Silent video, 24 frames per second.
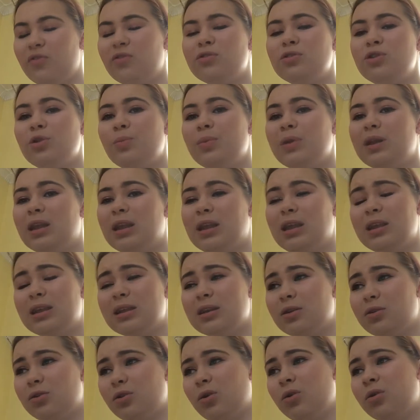also been eating
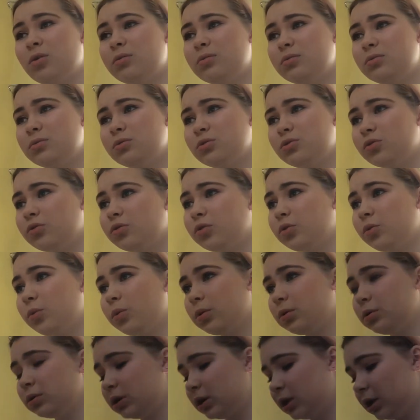a lot during
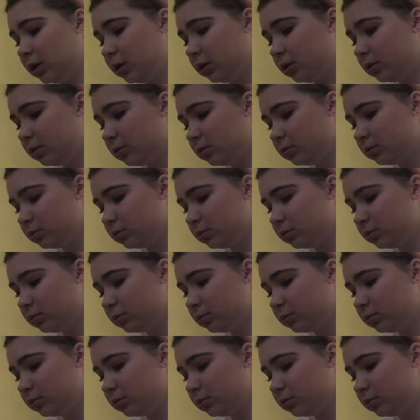quarantine.